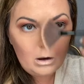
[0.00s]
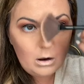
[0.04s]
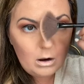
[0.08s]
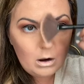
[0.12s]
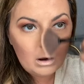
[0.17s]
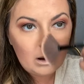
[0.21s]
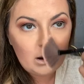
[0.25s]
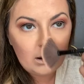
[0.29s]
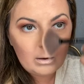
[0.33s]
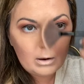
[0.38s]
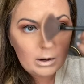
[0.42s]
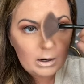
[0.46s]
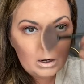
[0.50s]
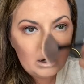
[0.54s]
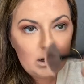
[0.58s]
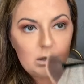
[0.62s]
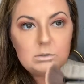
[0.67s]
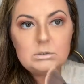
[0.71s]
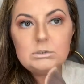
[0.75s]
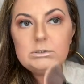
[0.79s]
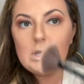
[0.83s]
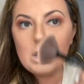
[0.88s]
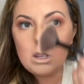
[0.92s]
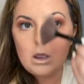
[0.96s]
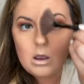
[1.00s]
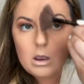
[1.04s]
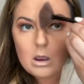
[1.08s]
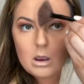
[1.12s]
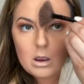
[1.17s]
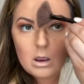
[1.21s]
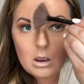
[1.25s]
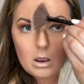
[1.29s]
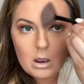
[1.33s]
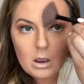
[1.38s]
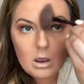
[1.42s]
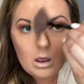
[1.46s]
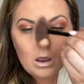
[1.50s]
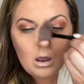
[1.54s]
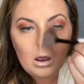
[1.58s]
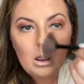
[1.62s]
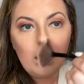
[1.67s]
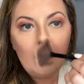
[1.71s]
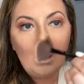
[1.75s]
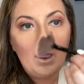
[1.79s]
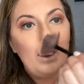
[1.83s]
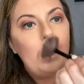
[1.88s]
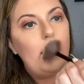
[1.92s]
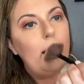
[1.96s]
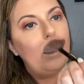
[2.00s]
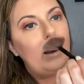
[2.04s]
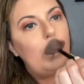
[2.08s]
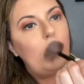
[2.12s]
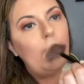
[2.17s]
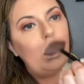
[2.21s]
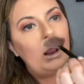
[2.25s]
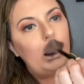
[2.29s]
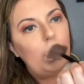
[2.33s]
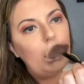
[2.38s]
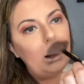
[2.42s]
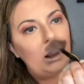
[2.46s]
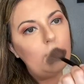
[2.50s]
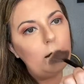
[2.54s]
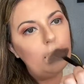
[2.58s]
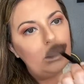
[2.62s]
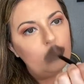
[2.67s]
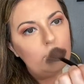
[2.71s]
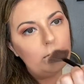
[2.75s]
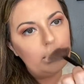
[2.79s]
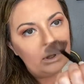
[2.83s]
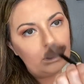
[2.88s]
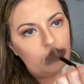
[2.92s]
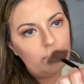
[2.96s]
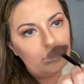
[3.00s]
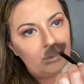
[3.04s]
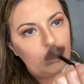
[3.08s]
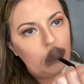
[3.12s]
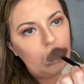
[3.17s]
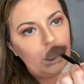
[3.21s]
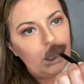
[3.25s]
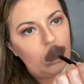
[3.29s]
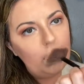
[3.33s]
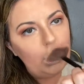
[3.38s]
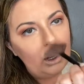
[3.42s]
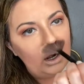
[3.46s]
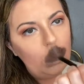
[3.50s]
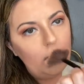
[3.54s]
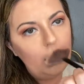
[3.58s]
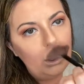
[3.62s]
on my nose, and I like to put some right here,